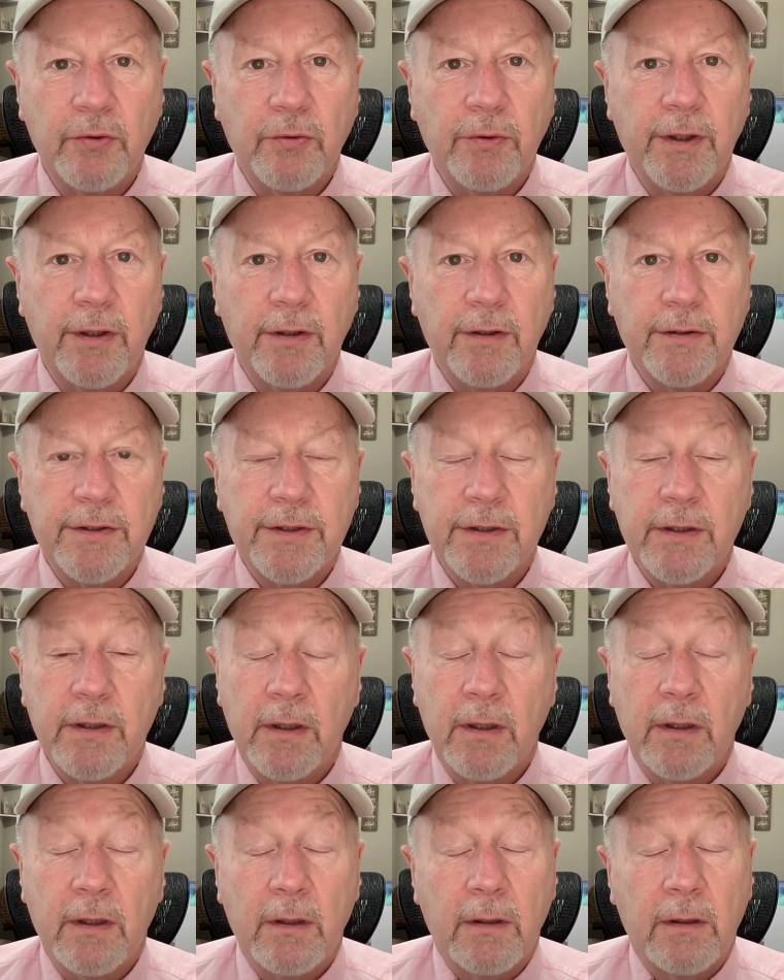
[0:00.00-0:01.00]
years,
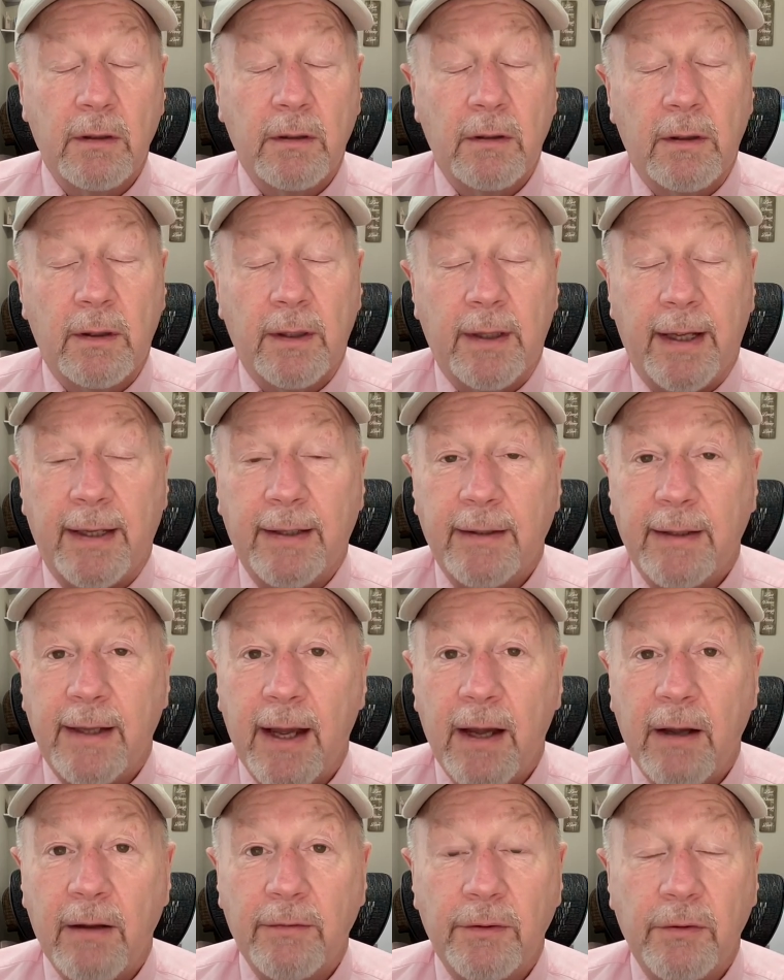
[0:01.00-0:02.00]
and
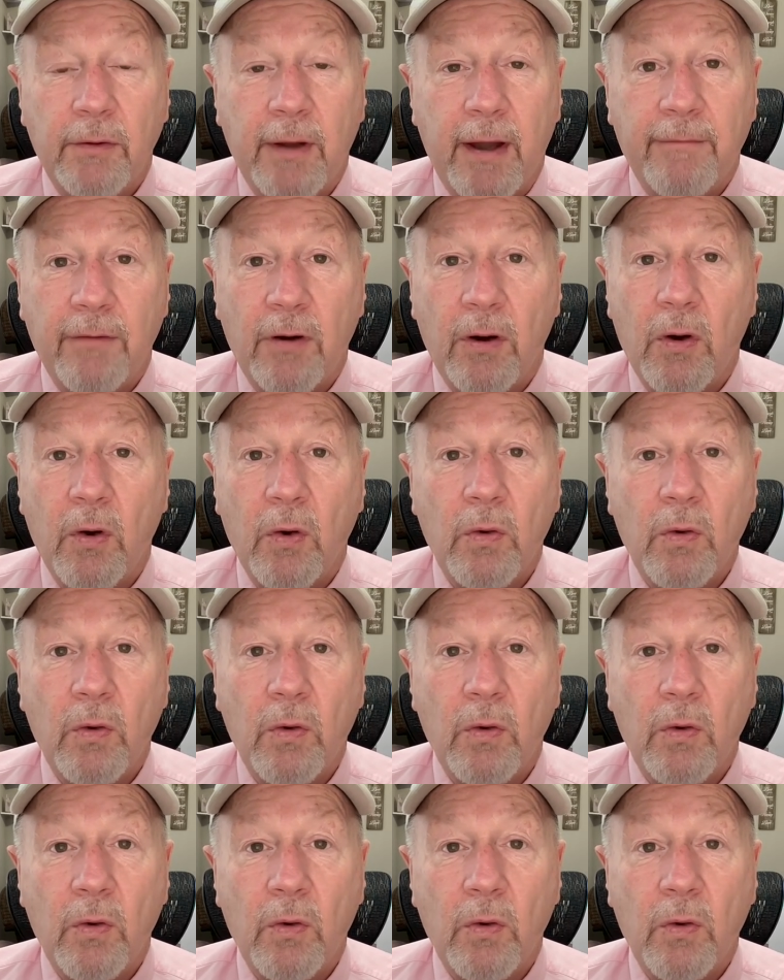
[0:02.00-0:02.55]
now you have a